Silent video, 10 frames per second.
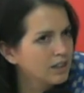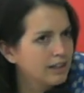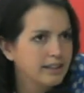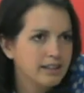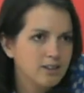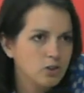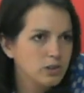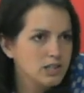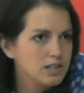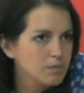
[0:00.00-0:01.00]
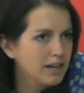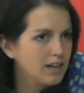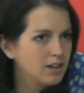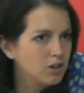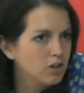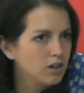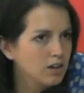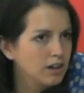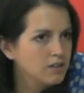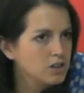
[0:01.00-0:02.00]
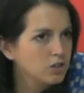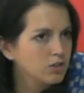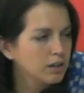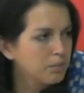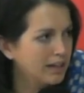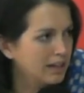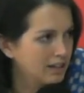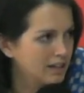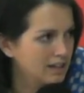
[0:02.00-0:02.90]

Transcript: And then the quiz is made. You don't have to remake it